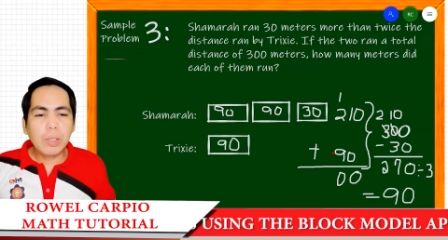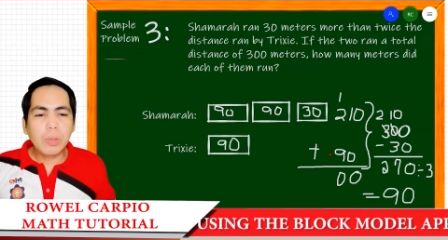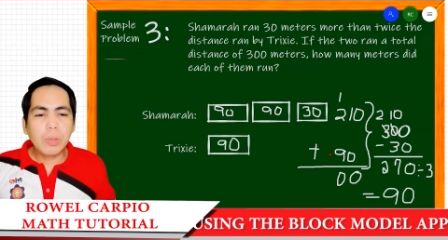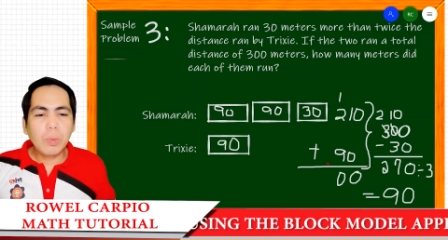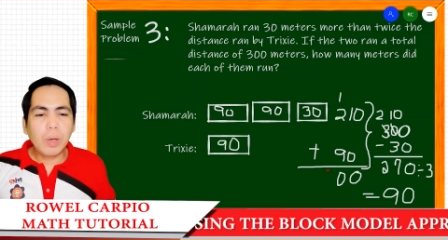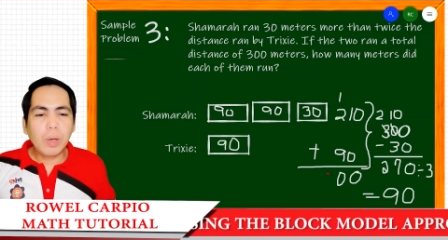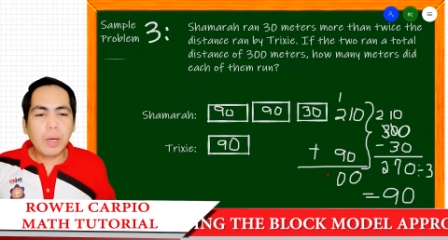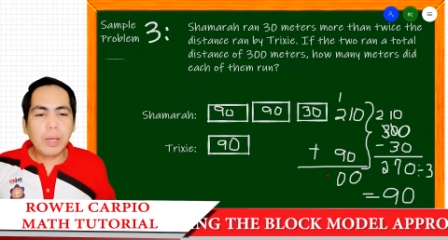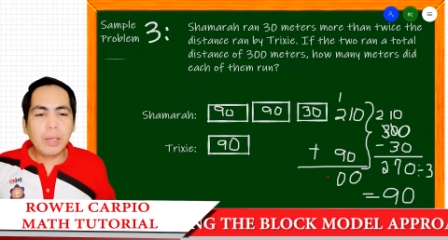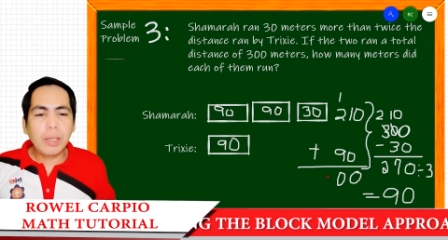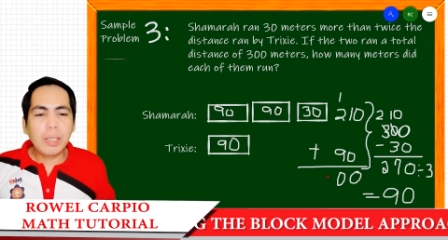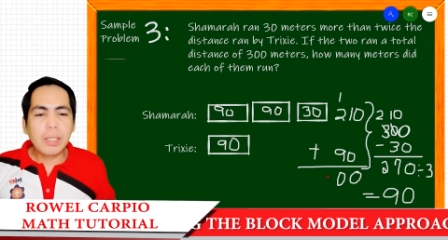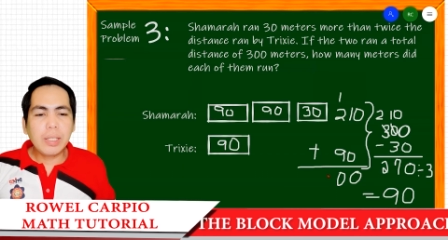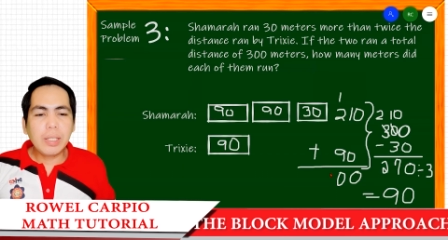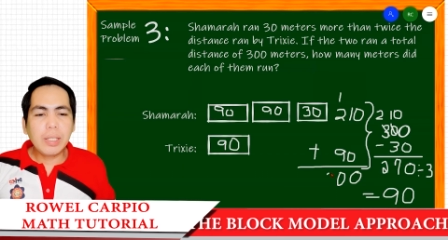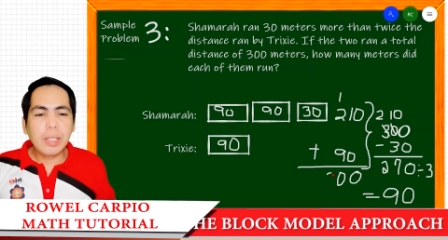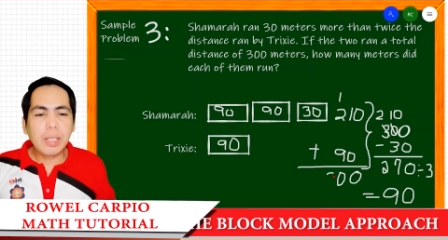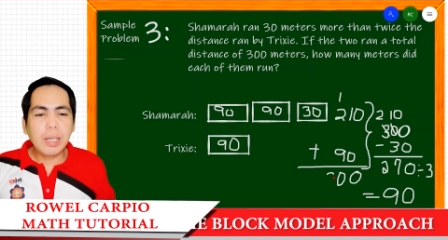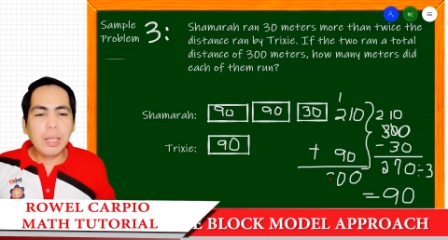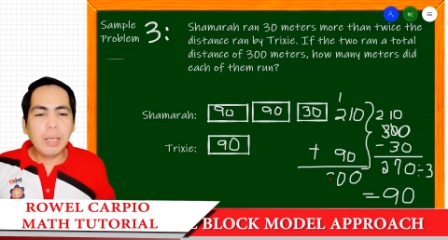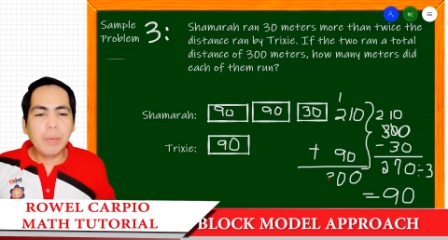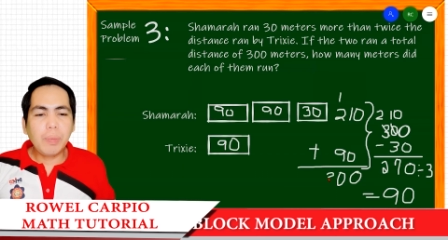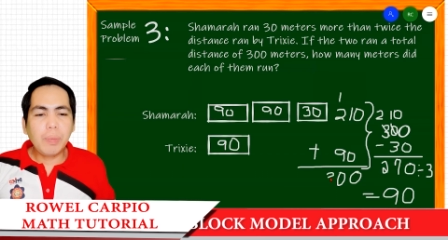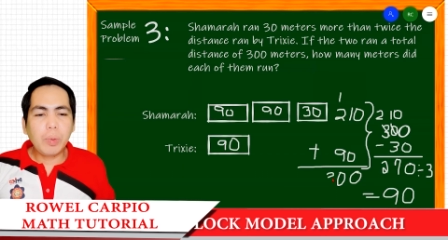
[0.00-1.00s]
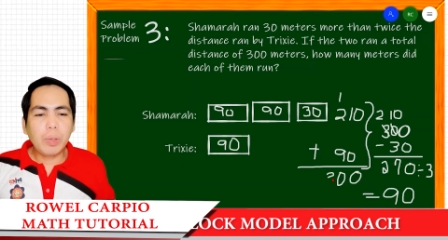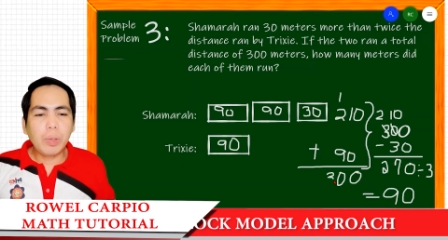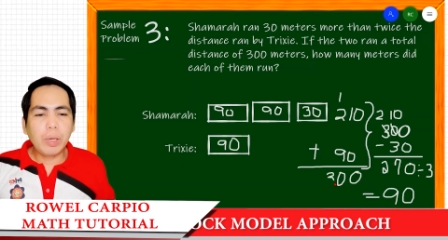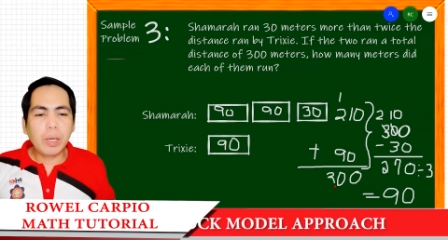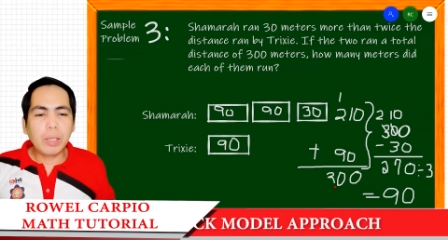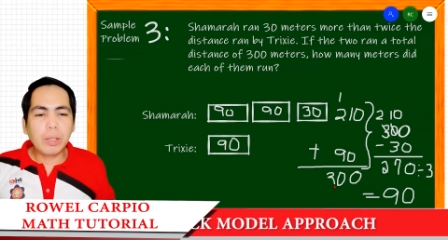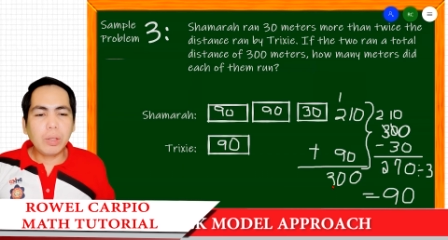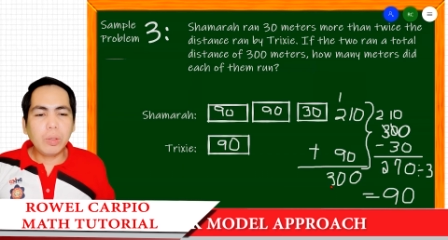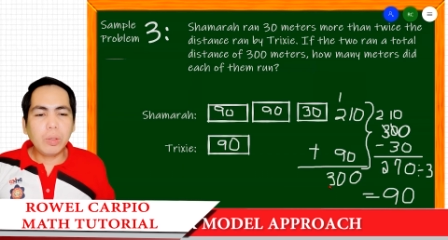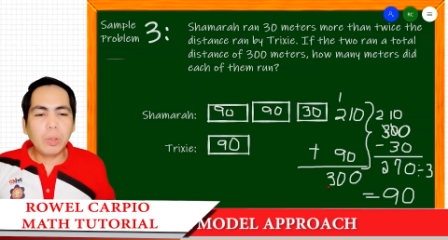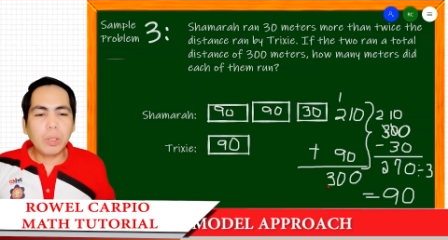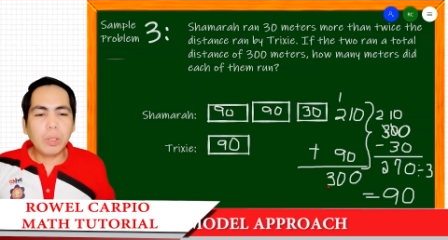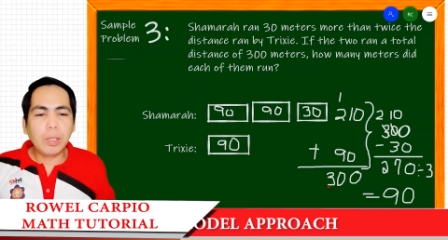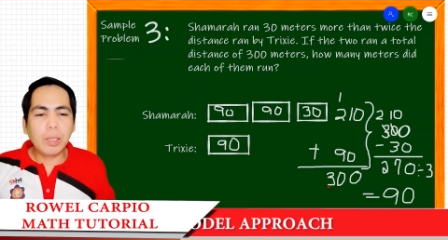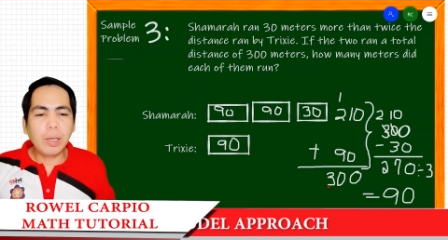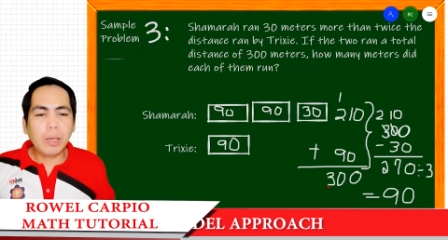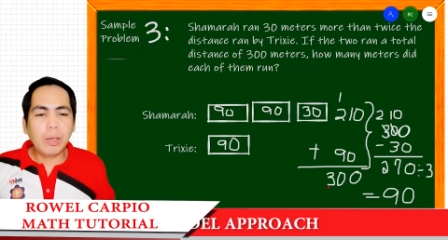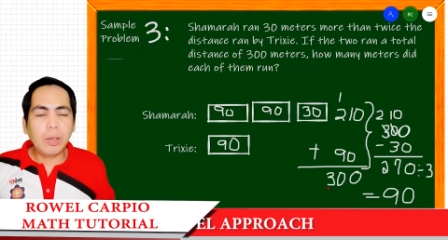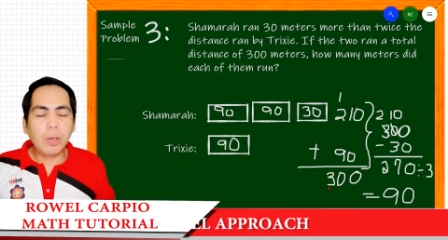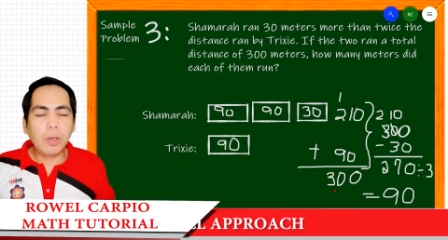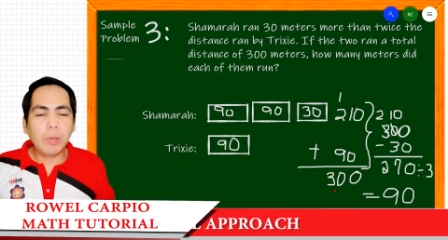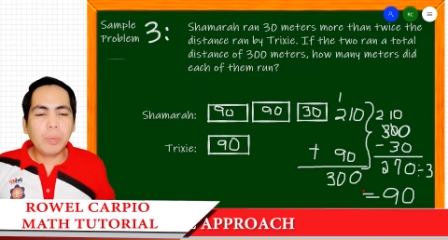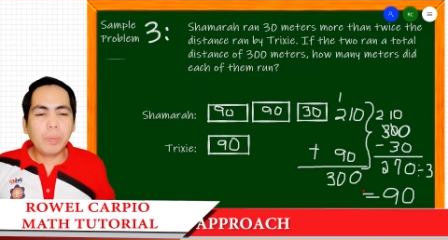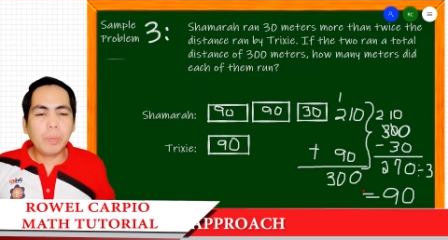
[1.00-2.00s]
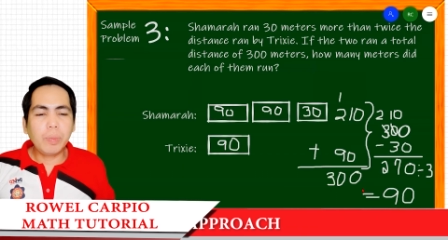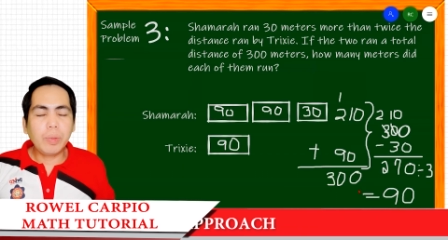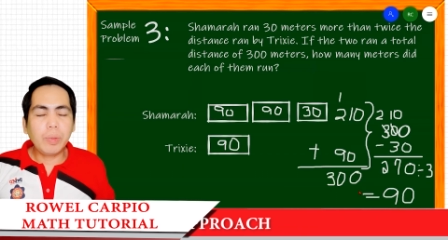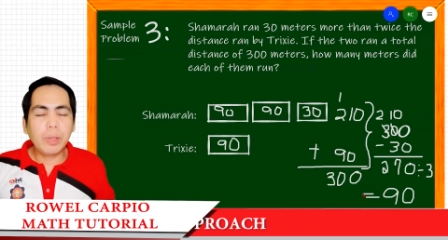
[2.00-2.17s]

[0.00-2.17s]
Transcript: 1 is 3 for a total of